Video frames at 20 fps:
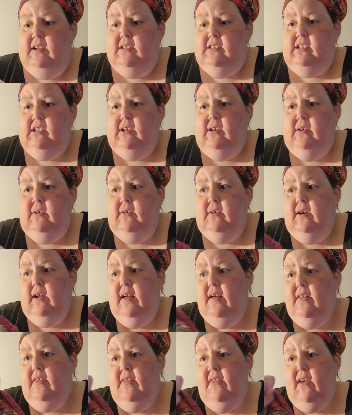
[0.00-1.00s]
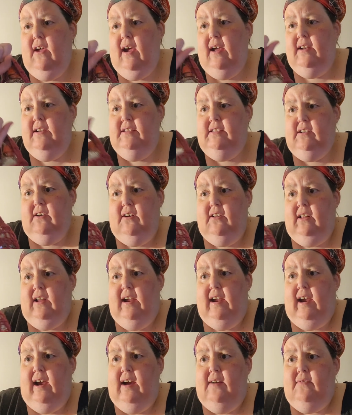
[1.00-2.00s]
so that is all
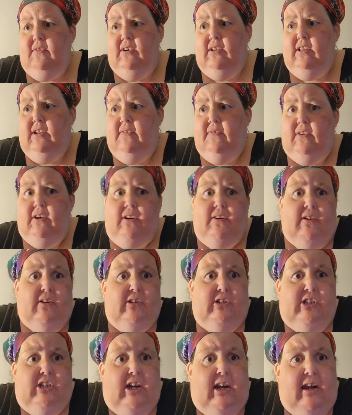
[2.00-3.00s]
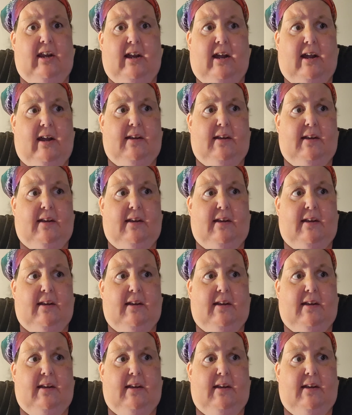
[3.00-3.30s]
I have really for crochet